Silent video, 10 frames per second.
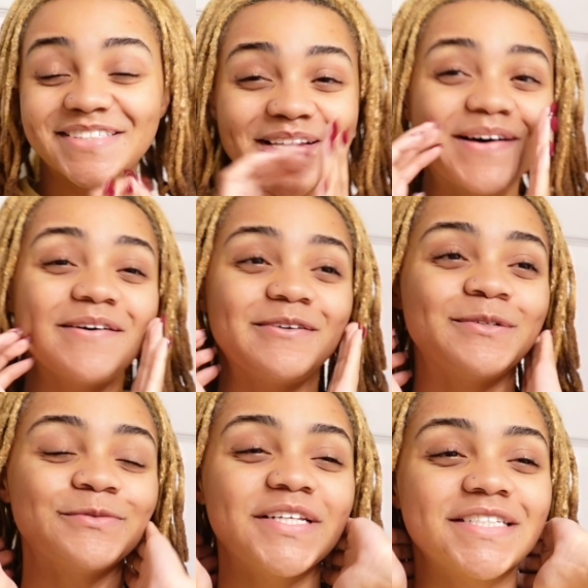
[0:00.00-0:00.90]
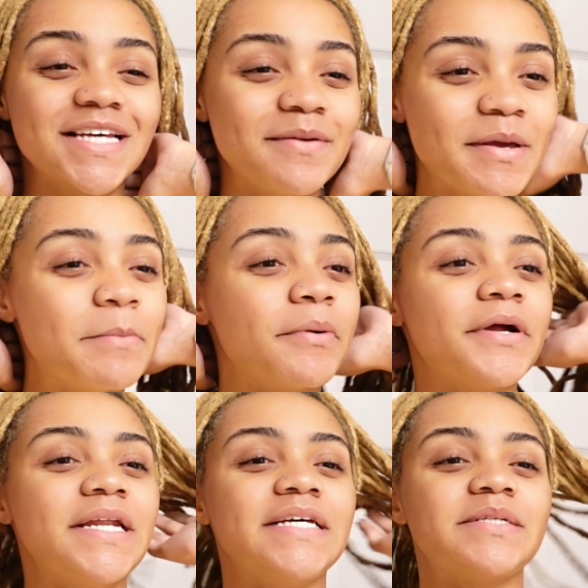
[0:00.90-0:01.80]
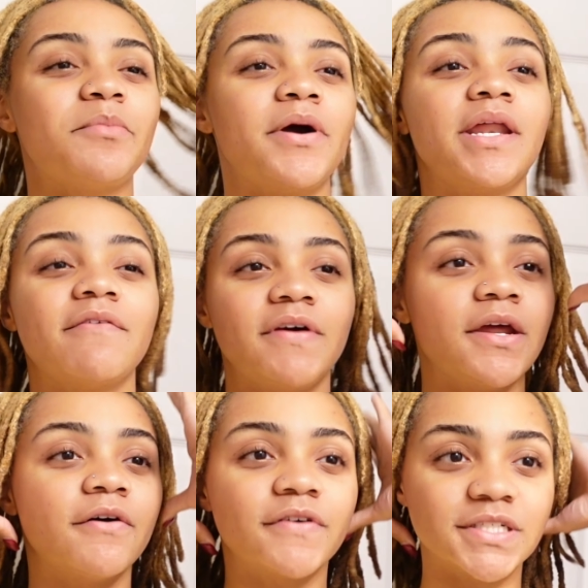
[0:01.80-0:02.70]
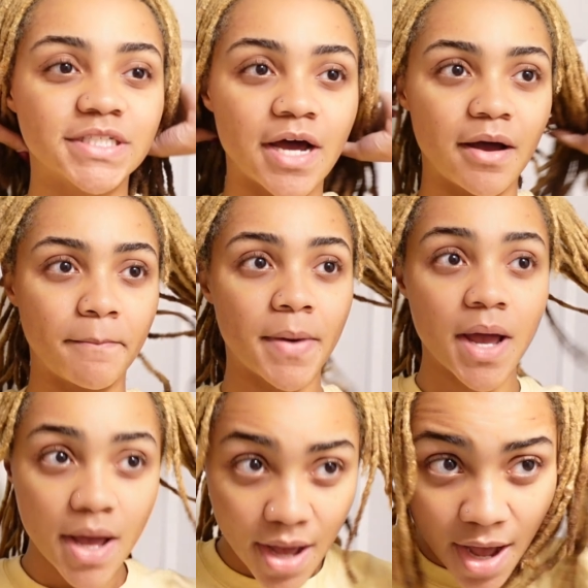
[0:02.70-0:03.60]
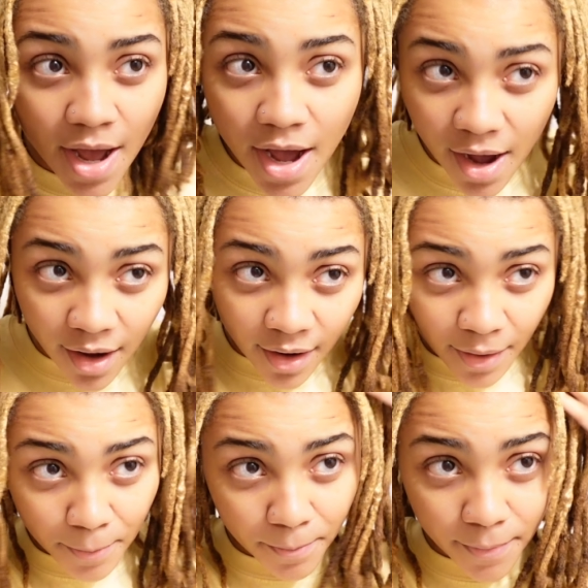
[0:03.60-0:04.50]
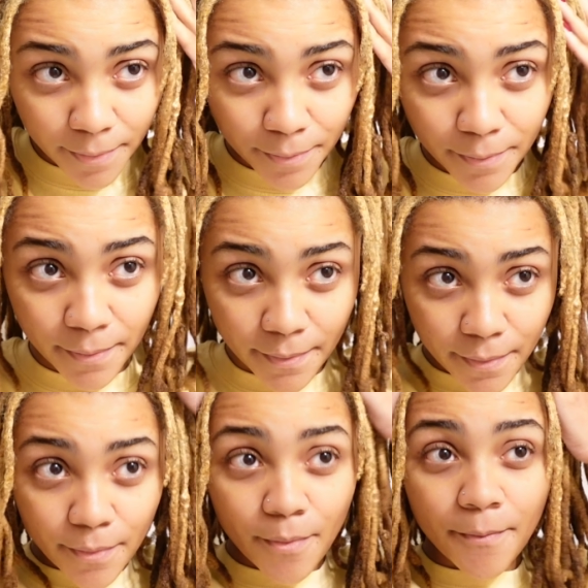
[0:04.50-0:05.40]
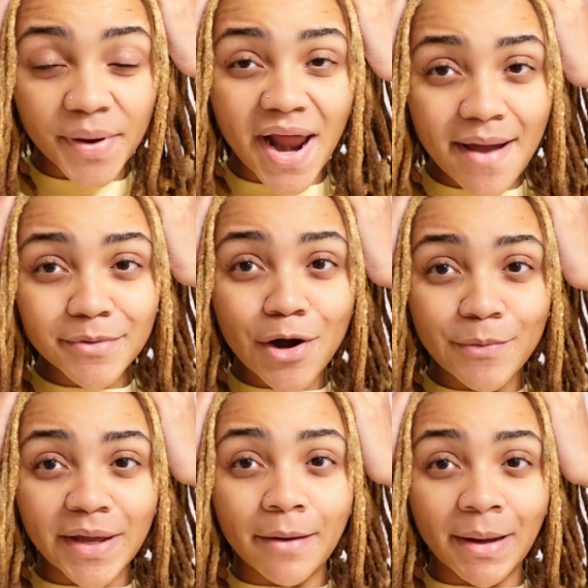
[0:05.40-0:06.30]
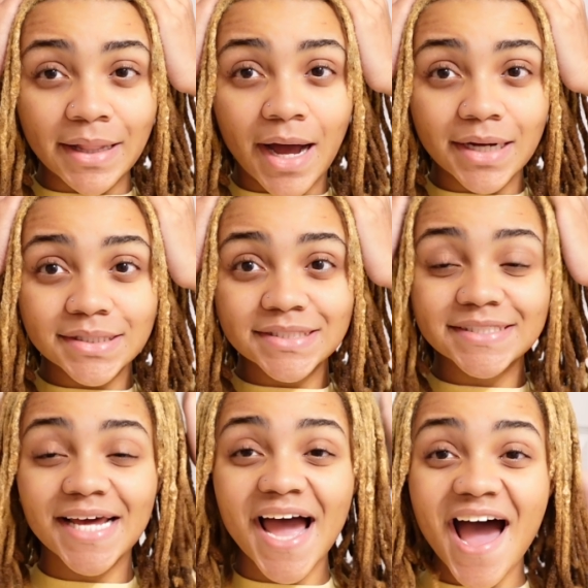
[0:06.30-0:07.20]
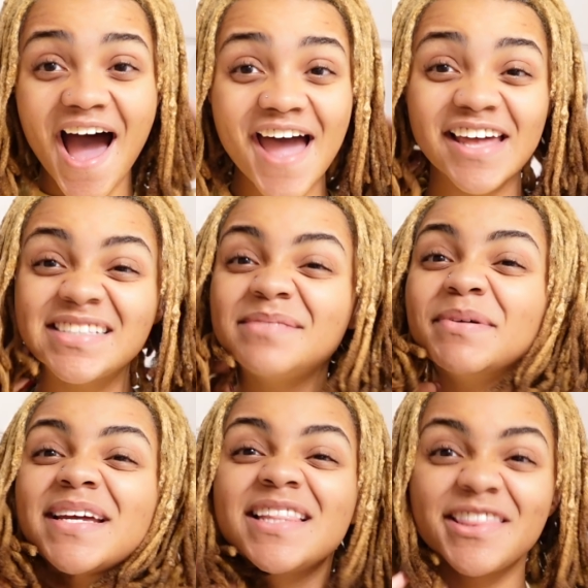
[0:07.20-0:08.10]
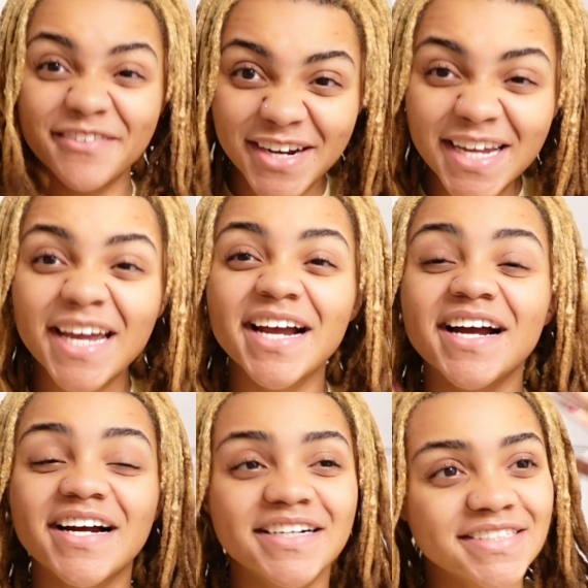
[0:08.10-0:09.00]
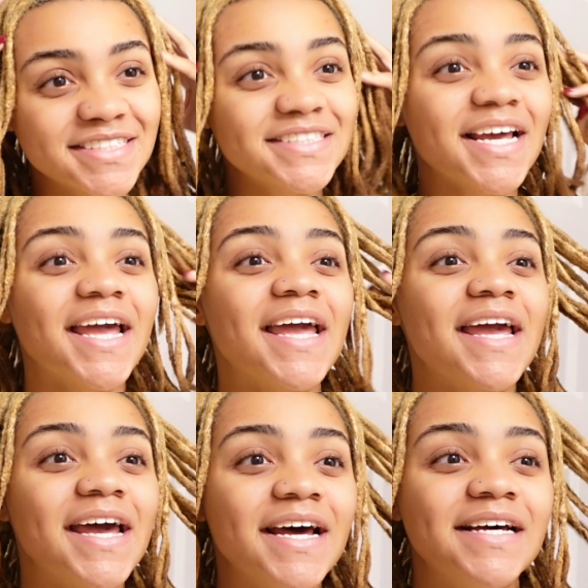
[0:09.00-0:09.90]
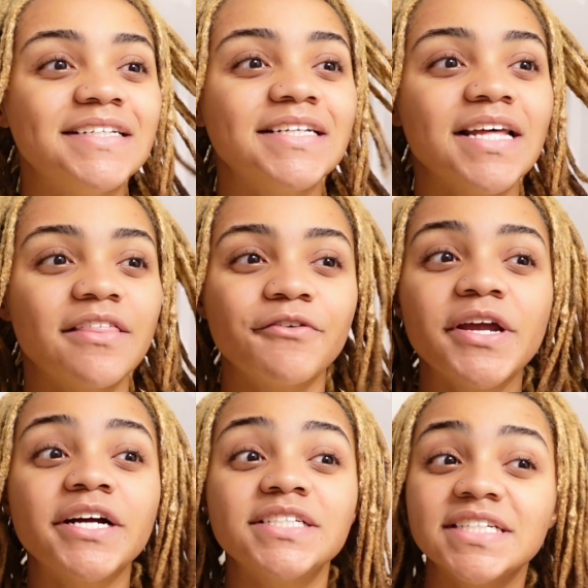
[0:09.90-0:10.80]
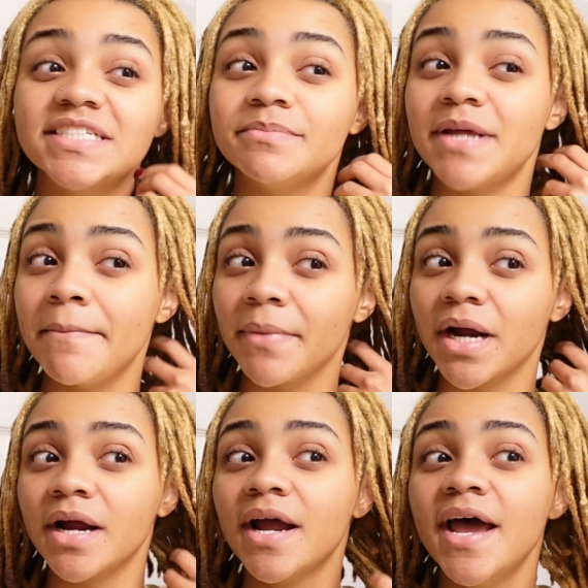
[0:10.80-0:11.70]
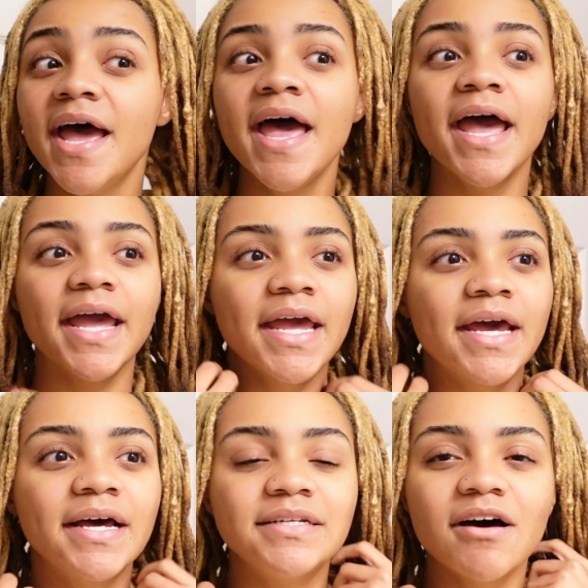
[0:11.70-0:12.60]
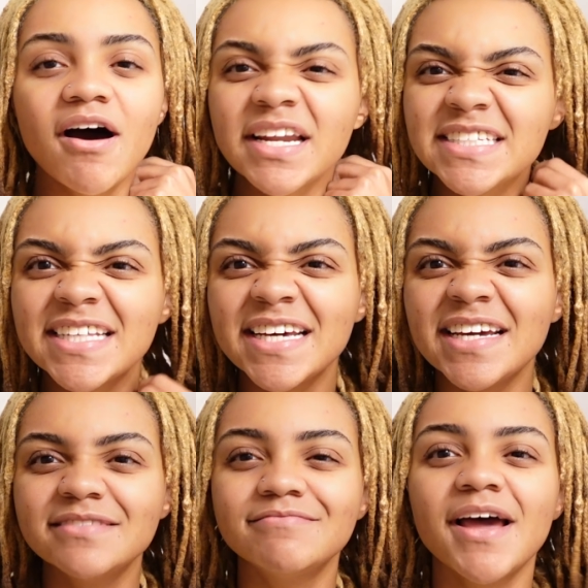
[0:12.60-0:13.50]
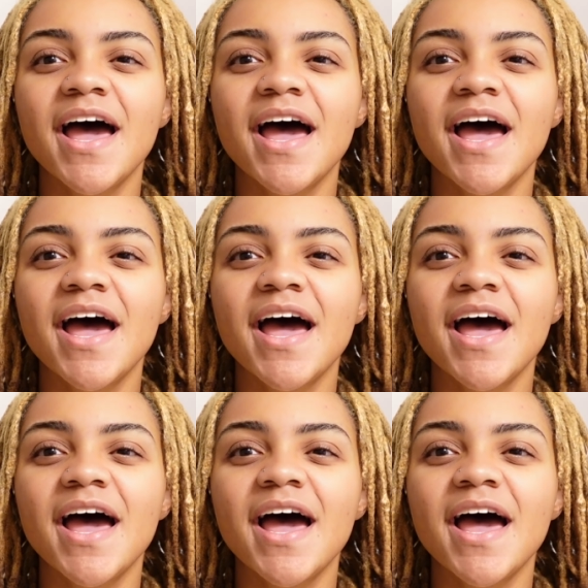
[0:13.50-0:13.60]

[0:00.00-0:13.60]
So this is gonna be a pretty disappointing video for some. Um, but I'm combing out my locks. It's been three years and three years in September. And honestly,